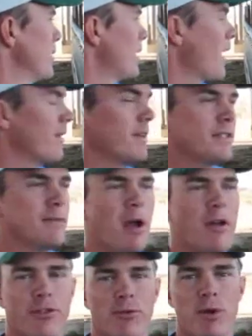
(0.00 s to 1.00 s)
got this
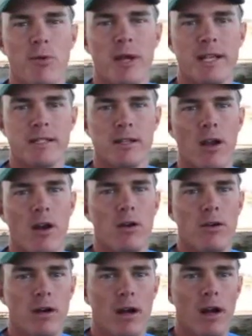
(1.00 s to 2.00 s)
about 3 weeks
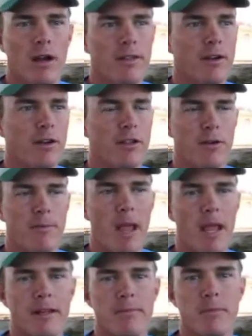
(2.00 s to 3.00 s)
ago. They're
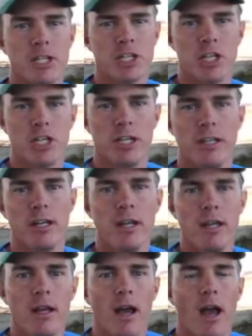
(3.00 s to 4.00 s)
made in Michigan.
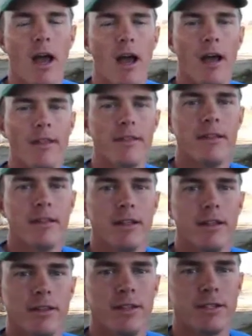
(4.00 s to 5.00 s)

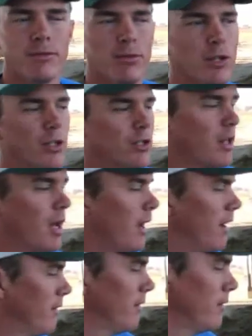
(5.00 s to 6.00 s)
This will
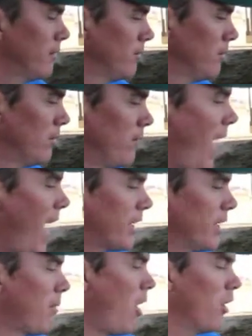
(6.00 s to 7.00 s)

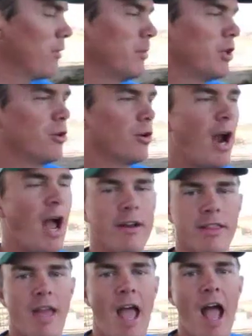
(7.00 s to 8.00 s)
vacuum all the manure out
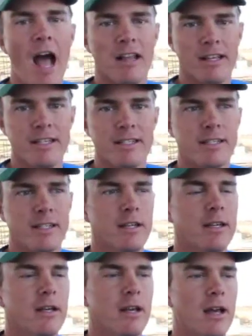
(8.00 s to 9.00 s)
of the alleys.
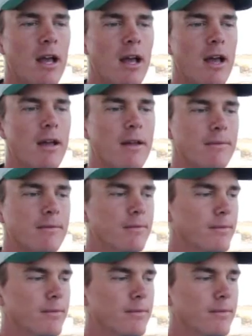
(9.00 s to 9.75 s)
It